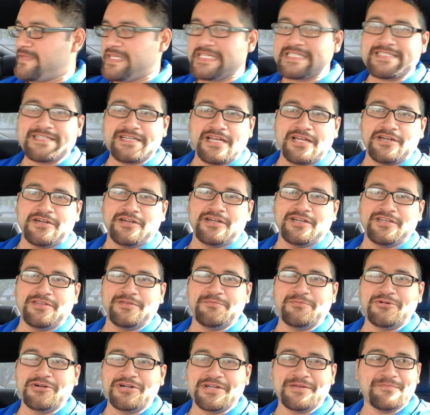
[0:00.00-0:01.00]
It's not early in
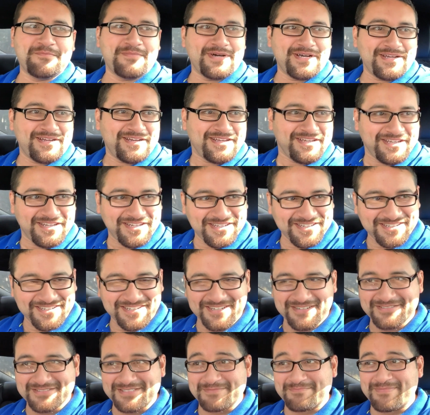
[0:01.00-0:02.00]
the morning, but
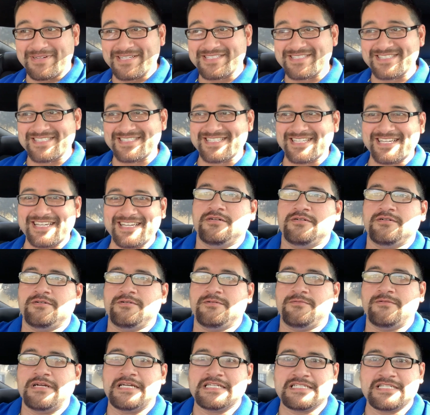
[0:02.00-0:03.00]
I was about to say
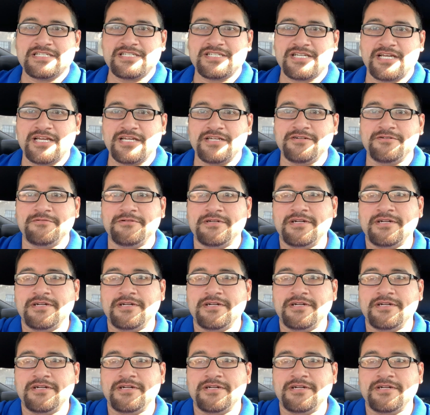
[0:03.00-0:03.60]
rise and shine or